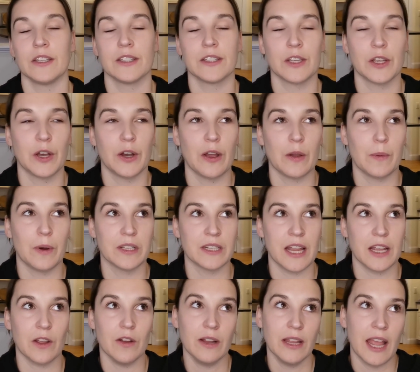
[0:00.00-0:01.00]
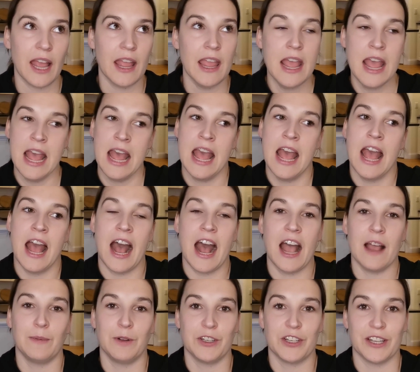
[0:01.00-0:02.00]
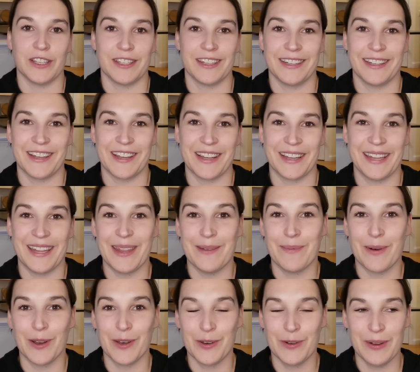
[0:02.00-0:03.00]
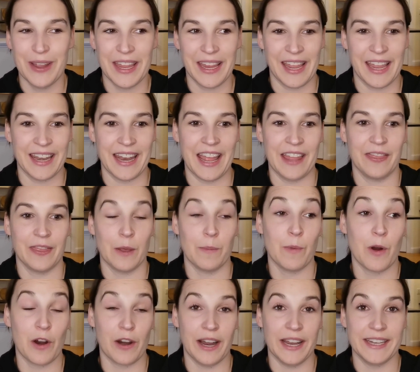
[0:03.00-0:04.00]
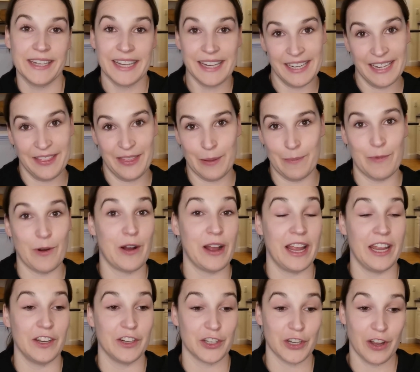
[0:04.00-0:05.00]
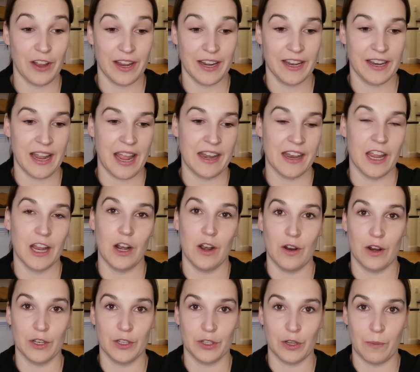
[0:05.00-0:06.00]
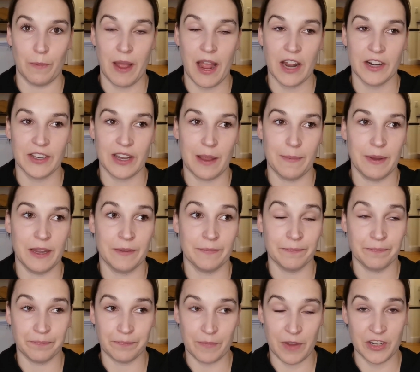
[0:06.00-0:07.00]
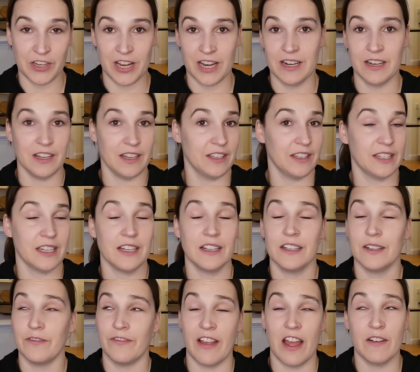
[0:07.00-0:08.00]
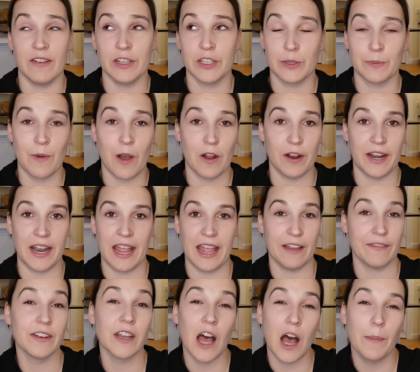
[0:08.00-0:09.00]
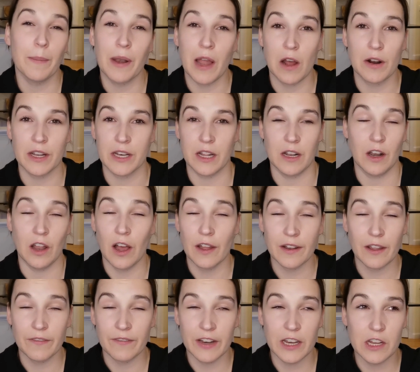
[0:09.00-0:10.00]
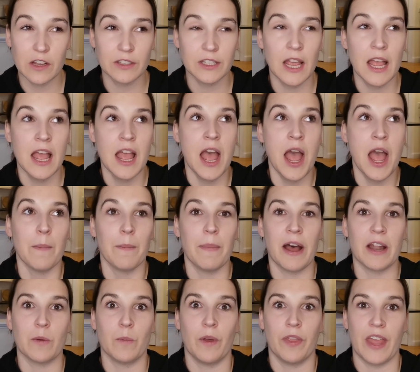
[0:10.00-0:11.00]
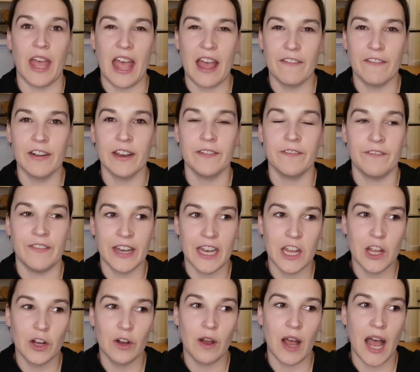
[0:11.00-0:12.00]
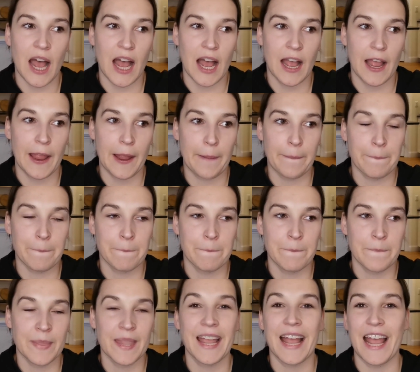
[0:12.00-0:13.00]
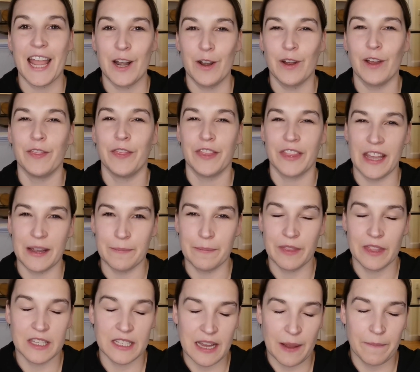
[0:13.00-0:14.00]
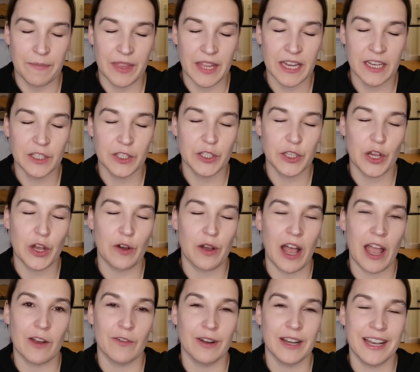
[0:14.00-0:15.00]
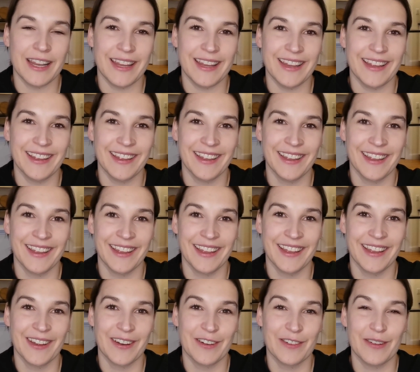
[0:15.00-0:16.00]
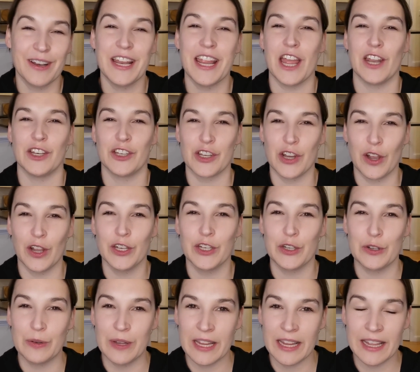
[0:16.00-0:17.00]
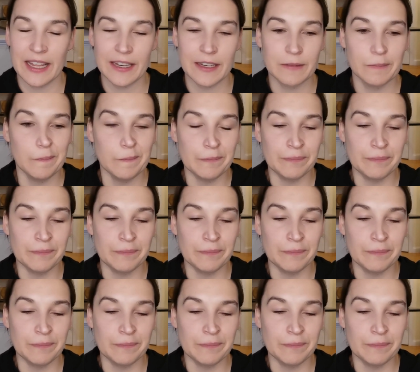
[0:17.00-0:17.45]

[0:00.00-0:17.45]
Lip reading: So I was like, okay, I will just keep on doing it. And the more I did it, the more I enjoyed it, and I learned so much. I mean, my channel is still very small and I haven't uploaded a lot of videos, but with every video I learned something, so I really enjoyed doing it.